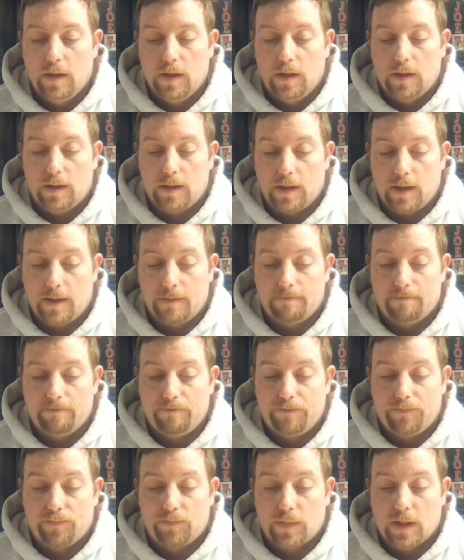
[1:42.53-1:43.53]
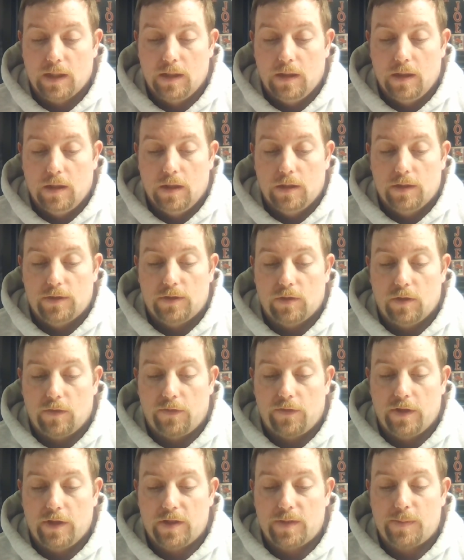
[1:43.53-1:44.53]
Okay. So
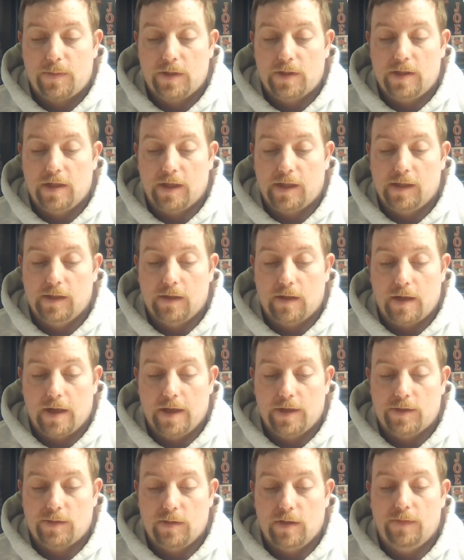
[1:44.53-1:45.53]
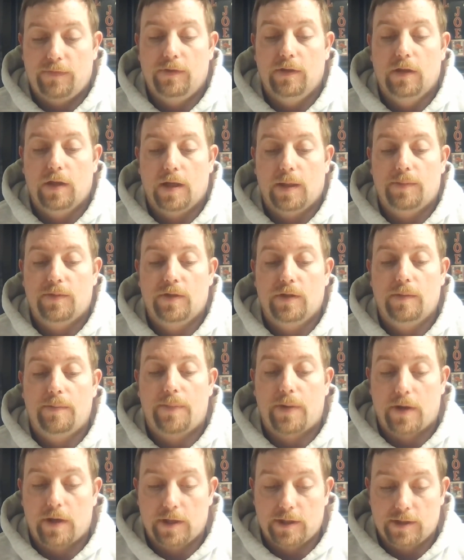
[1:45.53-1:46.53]
for this particular entry, if you look up to the
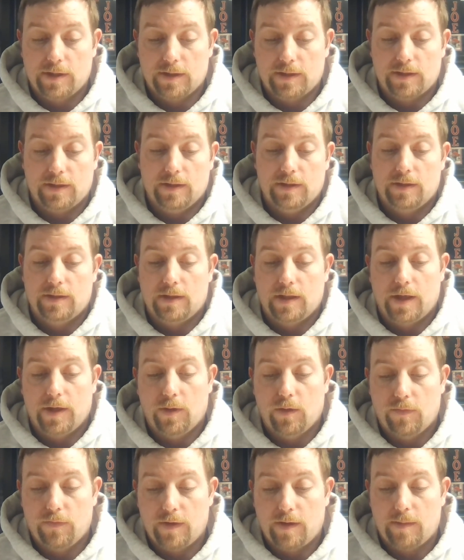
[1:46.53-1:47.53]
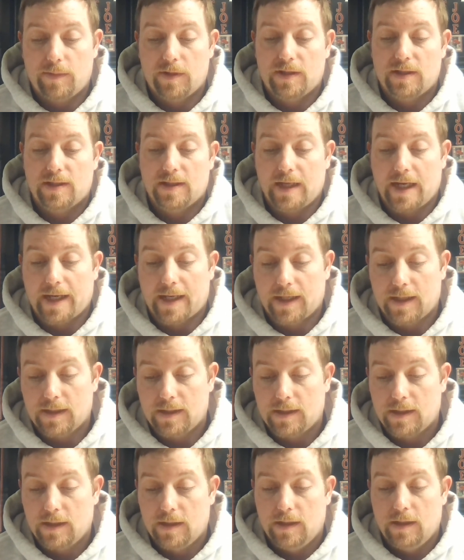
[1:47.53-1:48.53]
purchases on November 2nd,
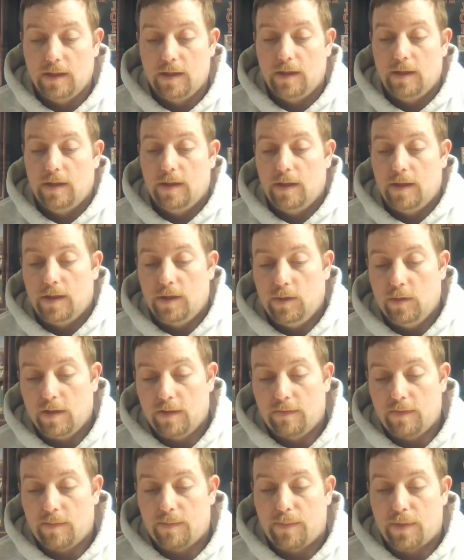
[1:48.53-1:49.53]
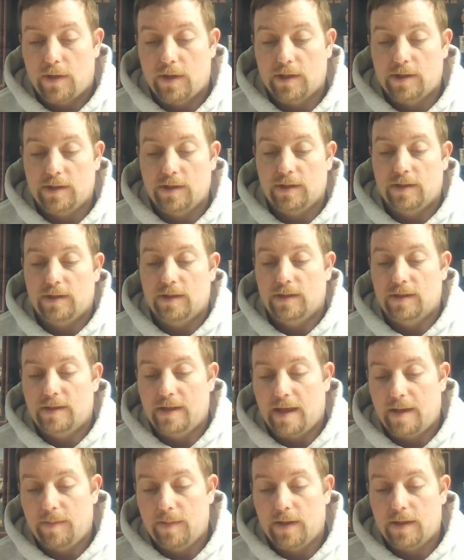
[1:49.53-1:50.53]
you have a purchases
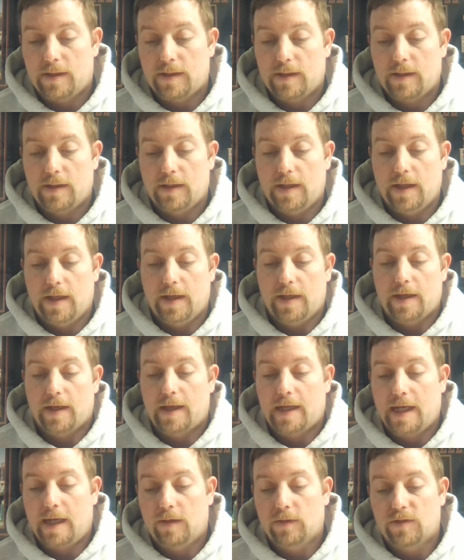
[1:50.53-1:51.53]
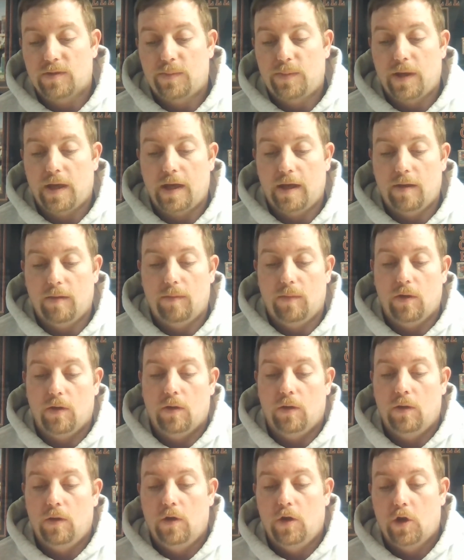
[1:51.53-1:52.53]
debit and an accounts
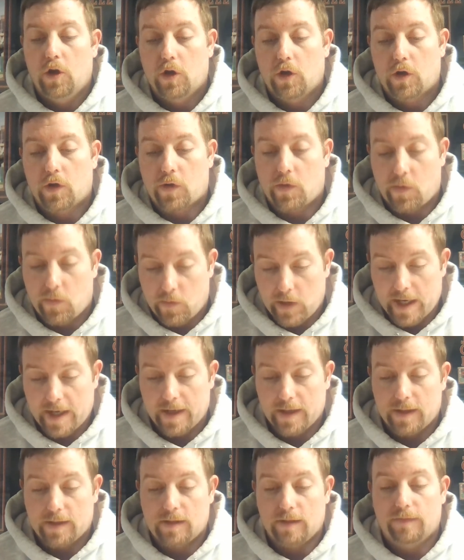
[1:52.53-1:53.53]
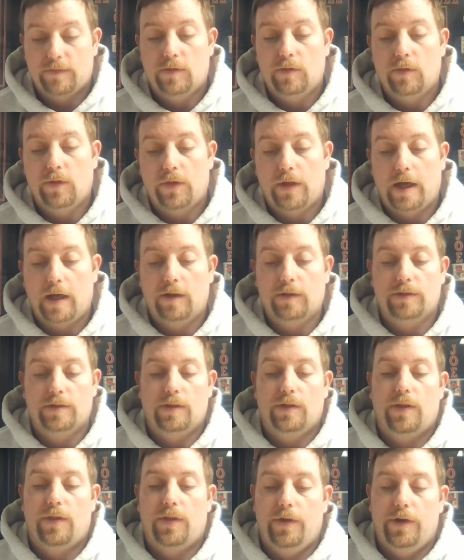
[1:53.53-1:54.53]
payable credit of
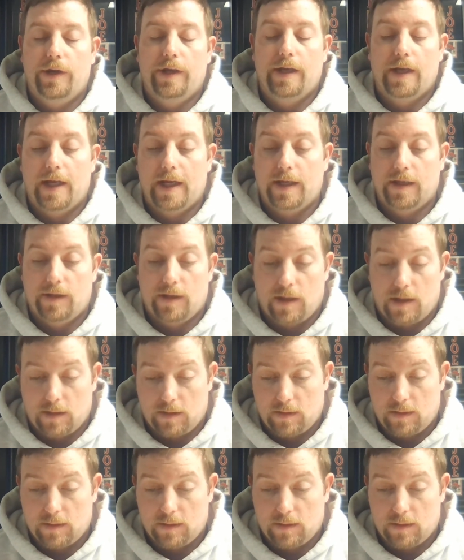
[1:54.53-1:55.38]
$2,039.